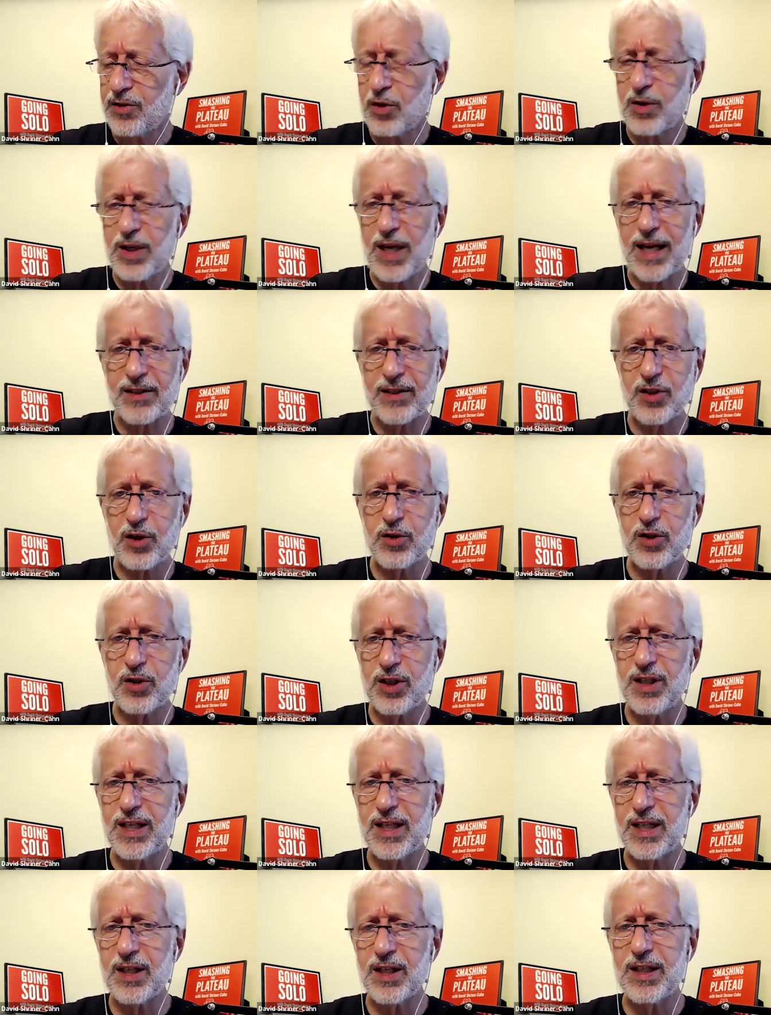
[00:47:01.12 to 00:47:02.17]
so yeah, so
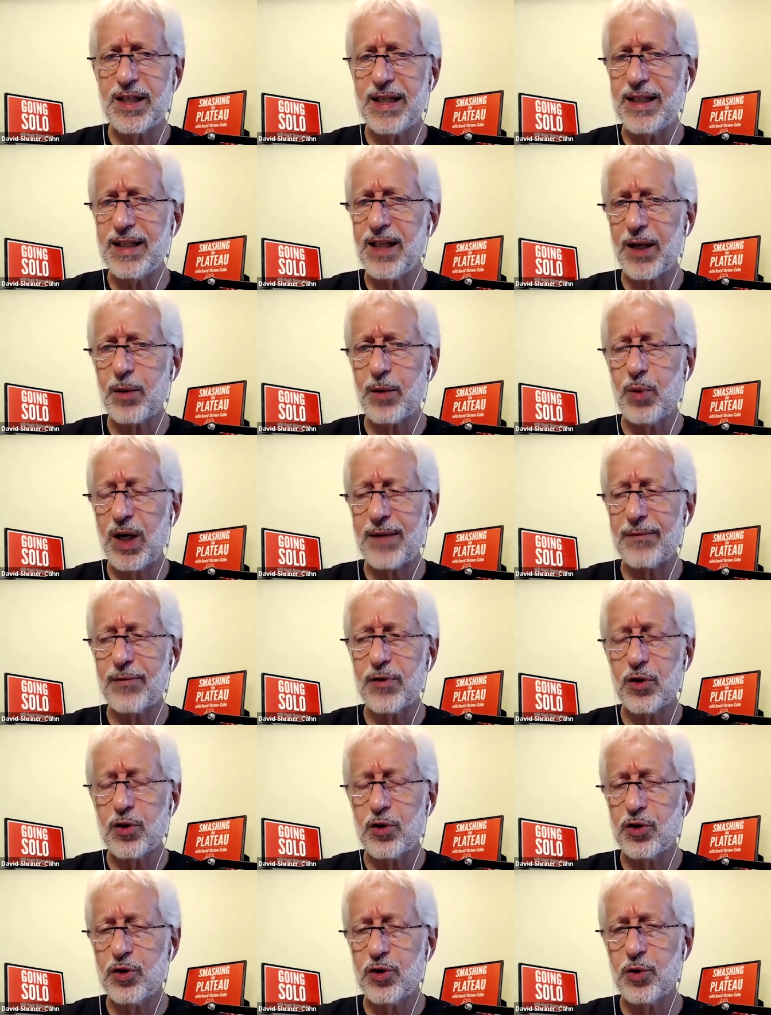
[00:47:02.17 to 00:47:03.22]
you you need like whatever you
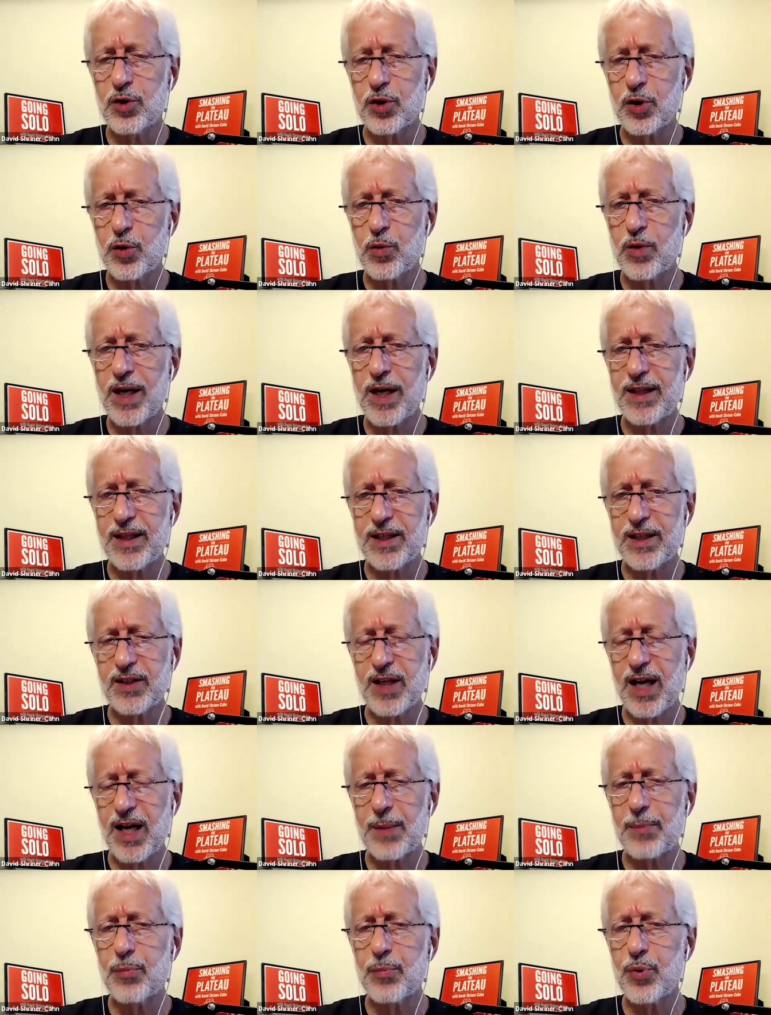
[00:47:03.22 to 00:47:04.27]
can do to create this
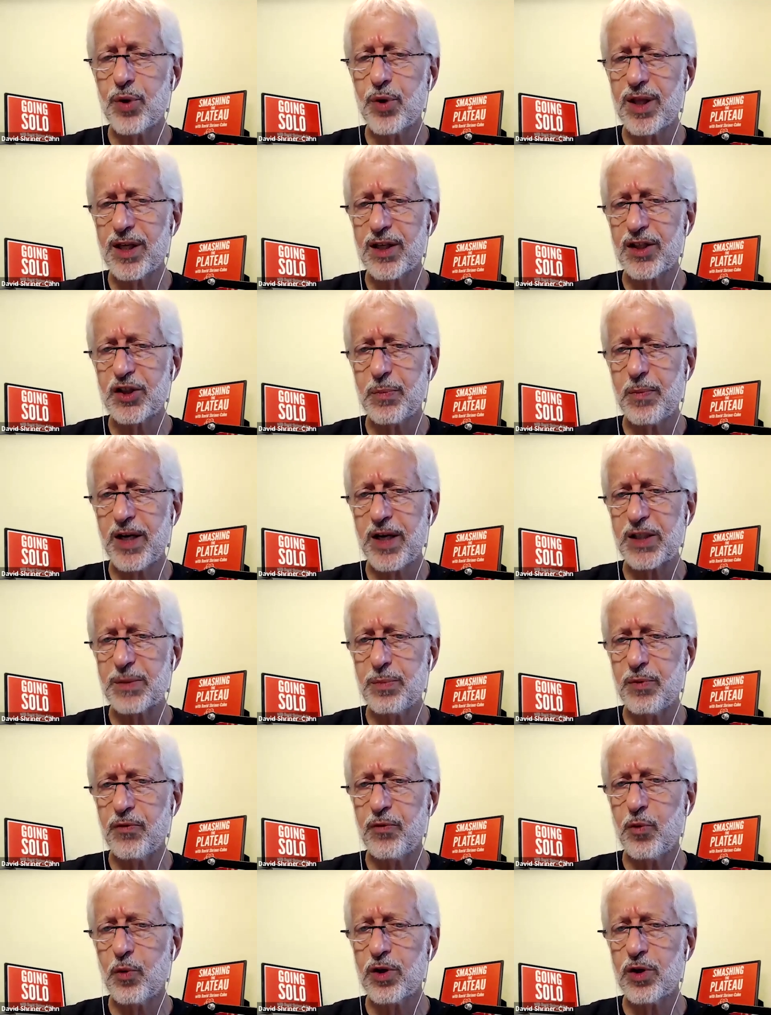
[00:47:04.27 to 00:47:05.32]
kind of breathing space
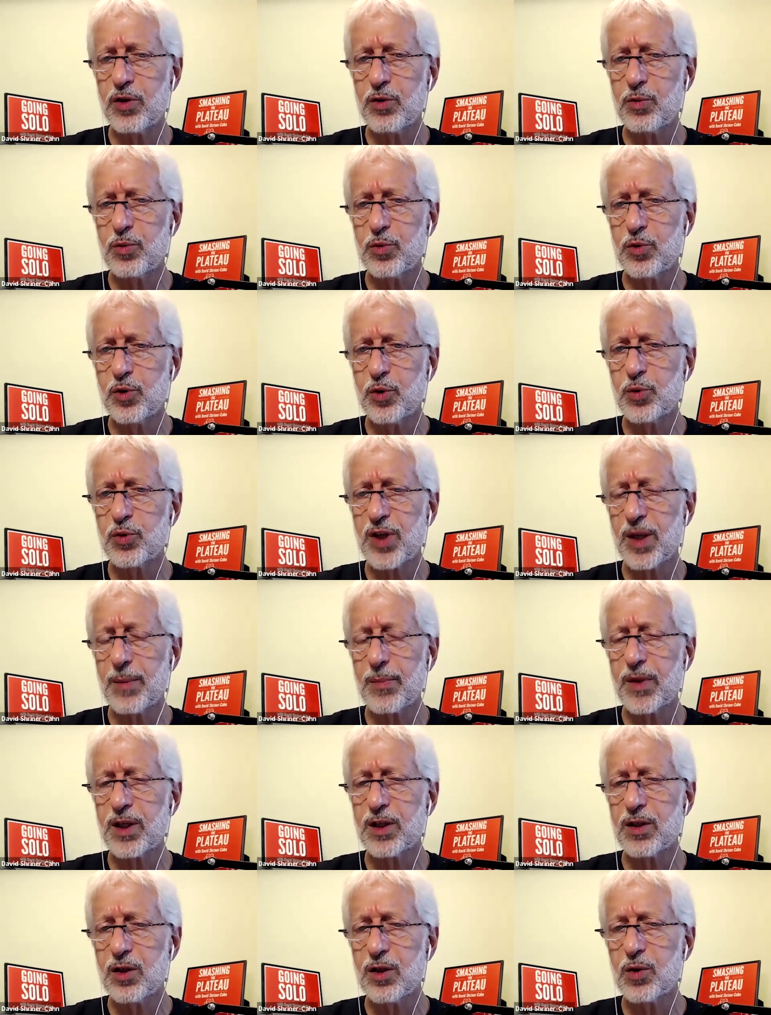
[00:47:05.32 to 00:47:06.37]
before you do
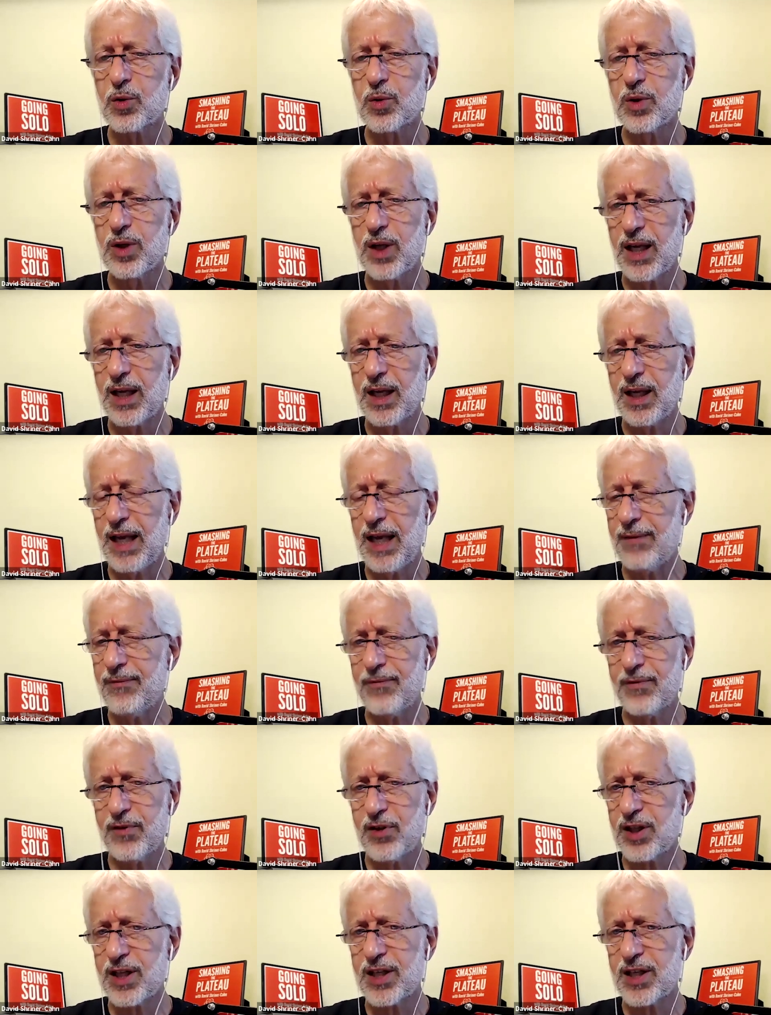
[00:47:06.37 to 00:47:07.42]
something new, if
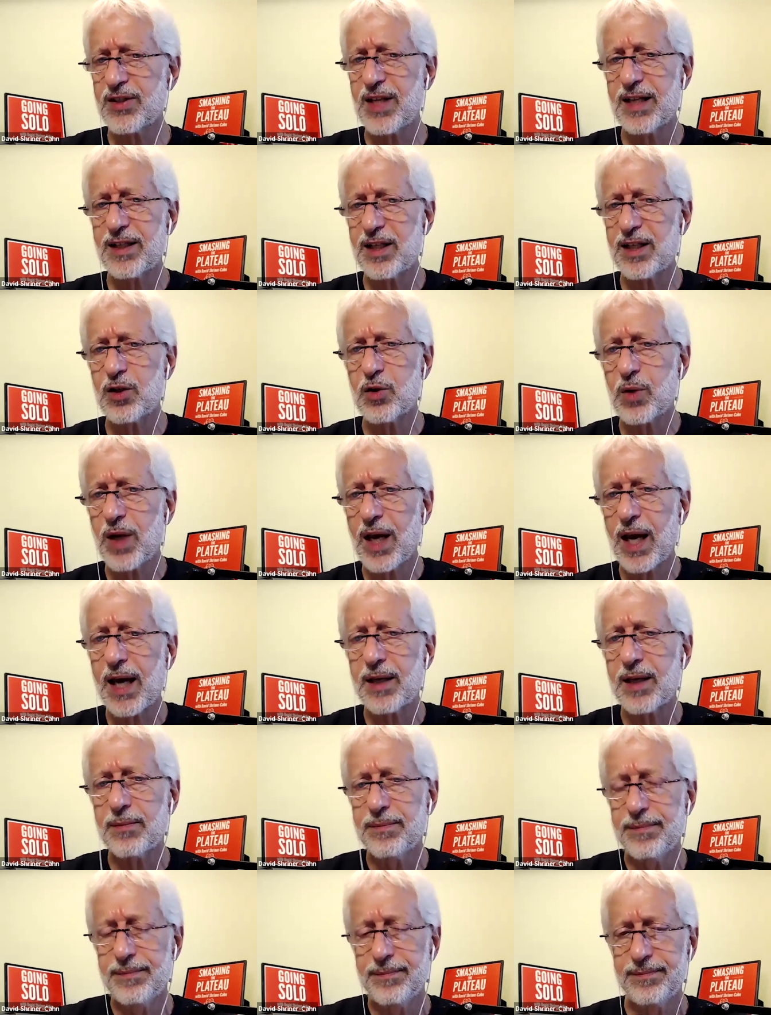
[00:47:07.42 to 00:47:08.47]
to the extent that you can.